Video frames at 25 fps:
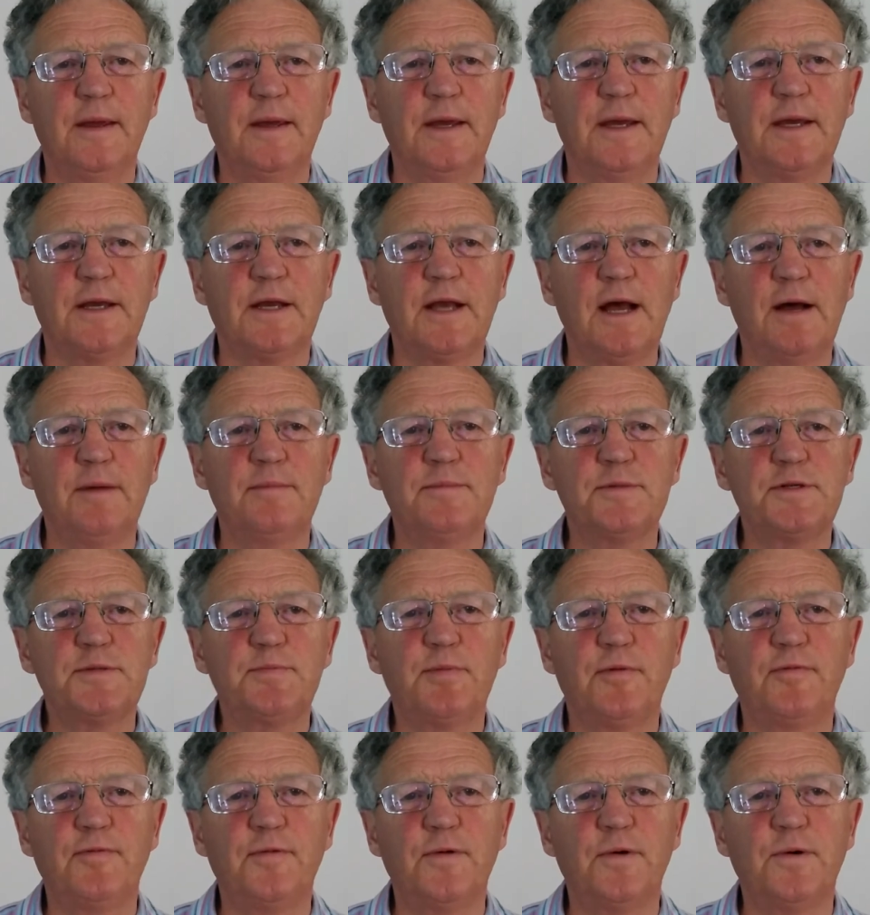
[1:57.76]
It comes
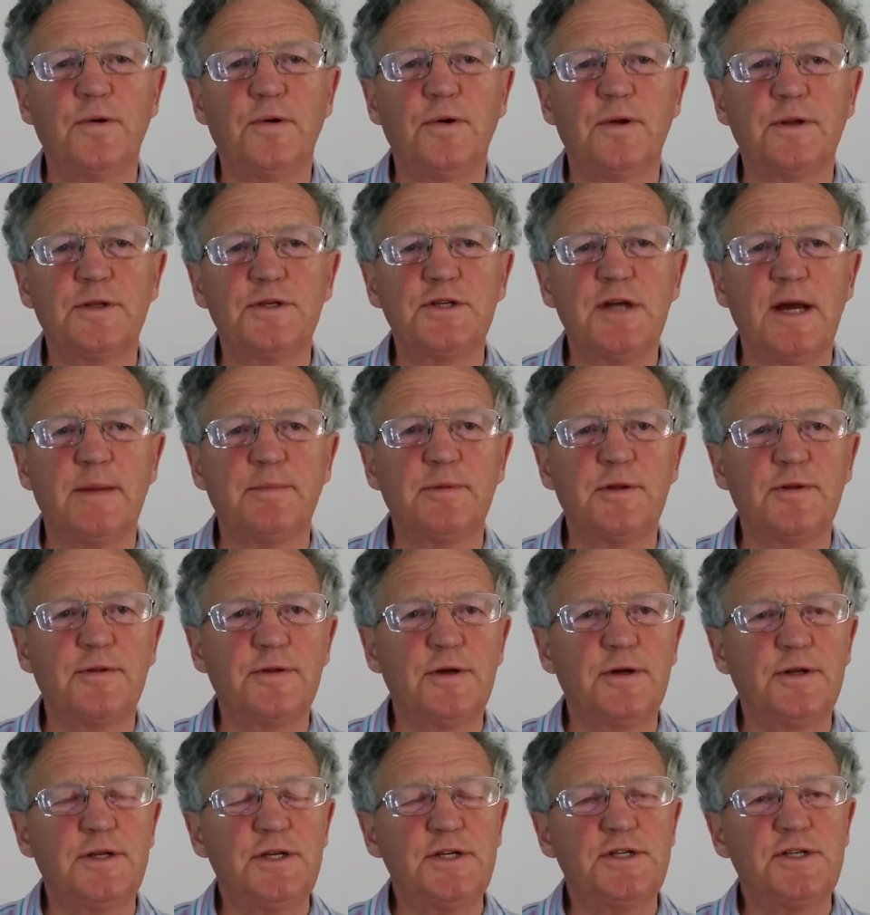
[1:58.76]
before chapter
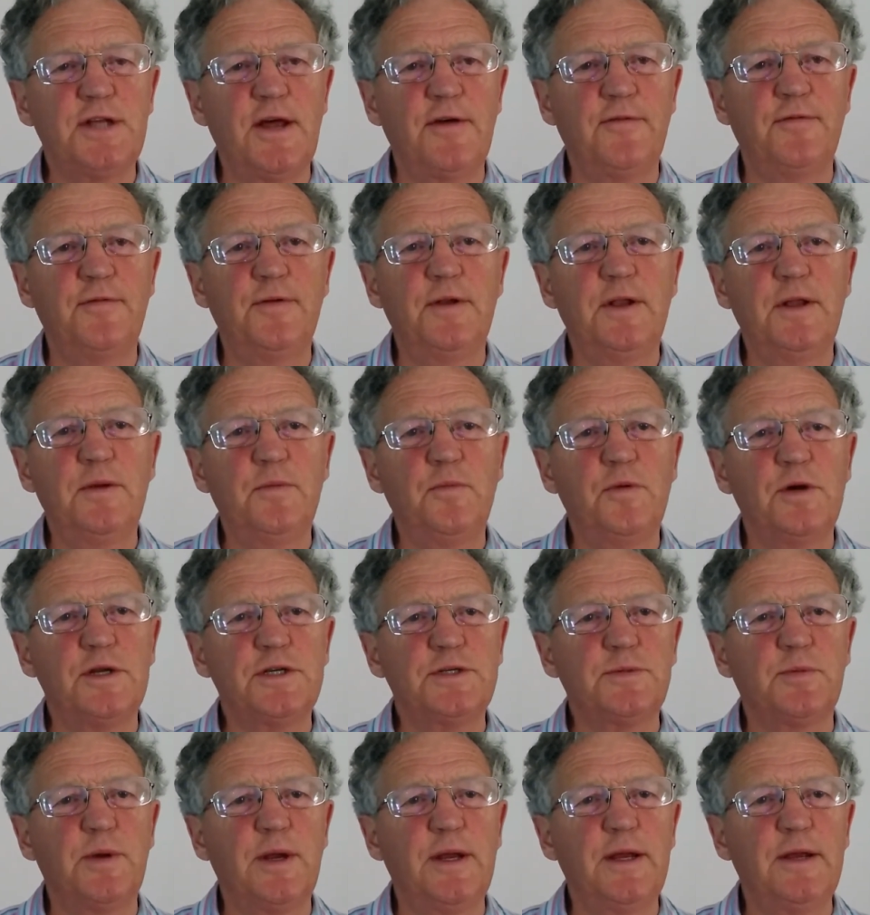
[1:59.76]
37, in
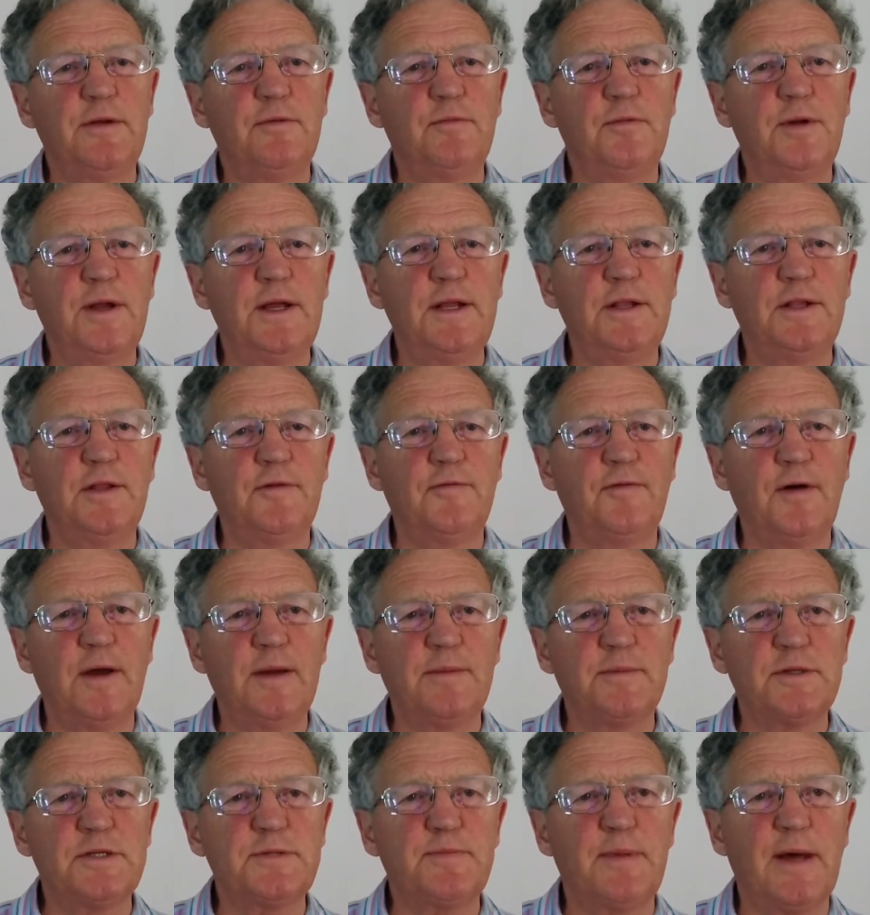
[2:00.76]
which we read the
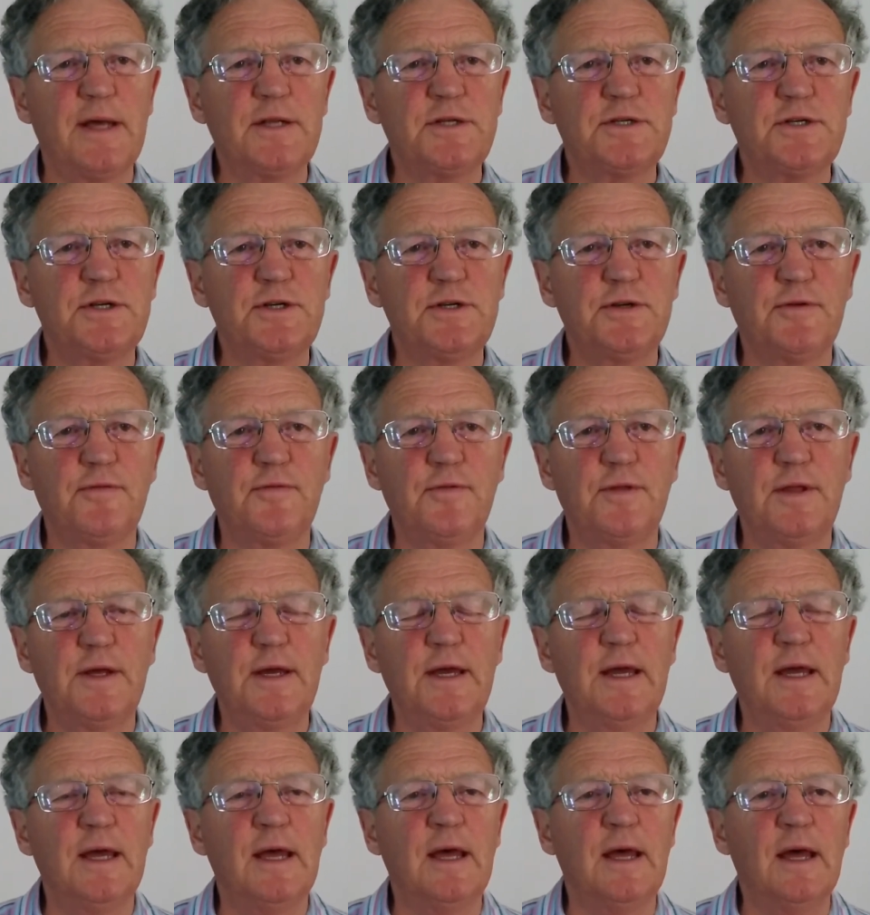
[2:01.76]
famous passage of
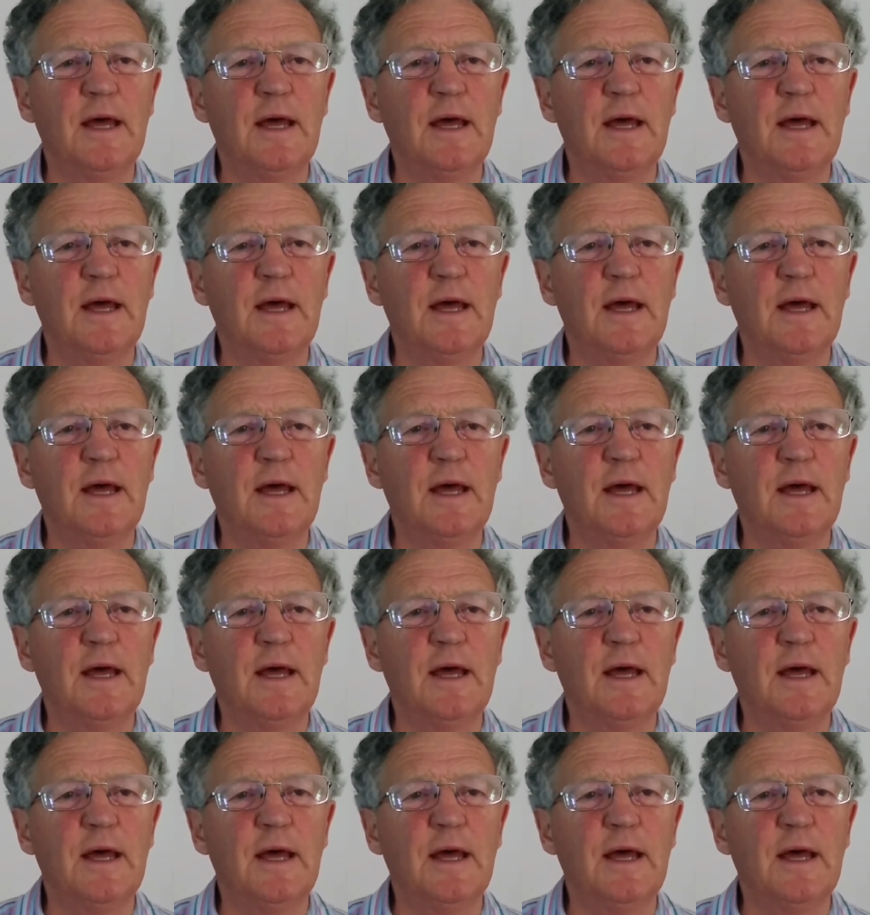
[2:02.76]
the